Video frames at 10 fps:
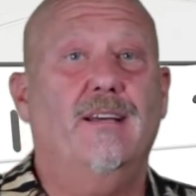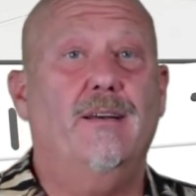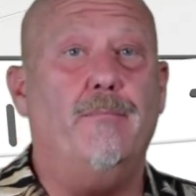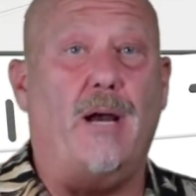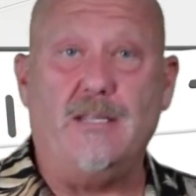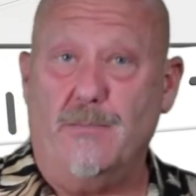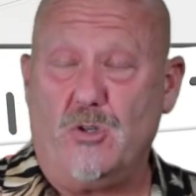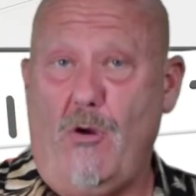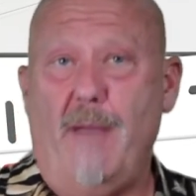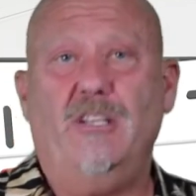by
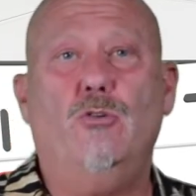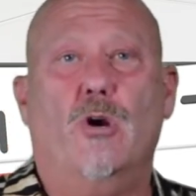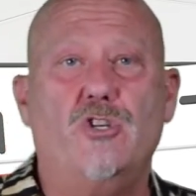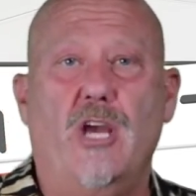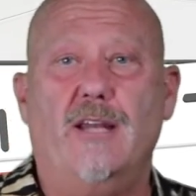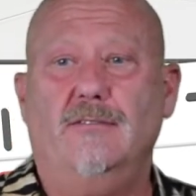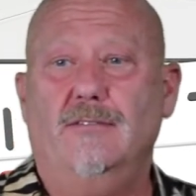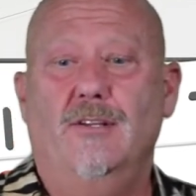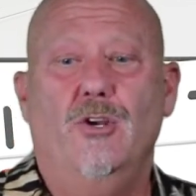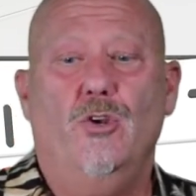subscribing to our channel,
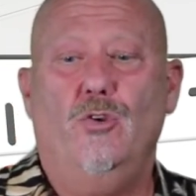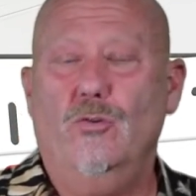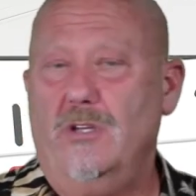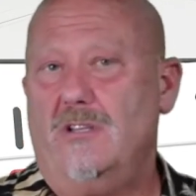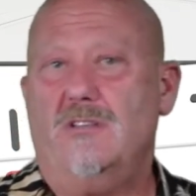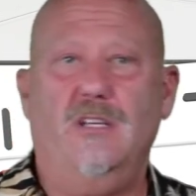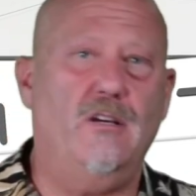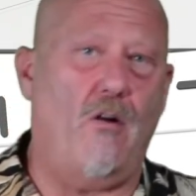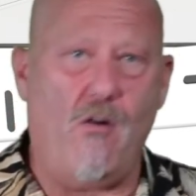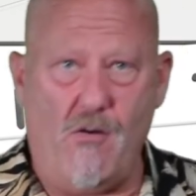you'll get to see
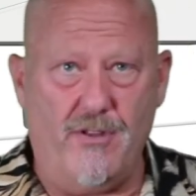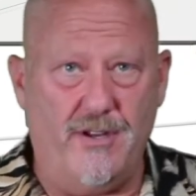all the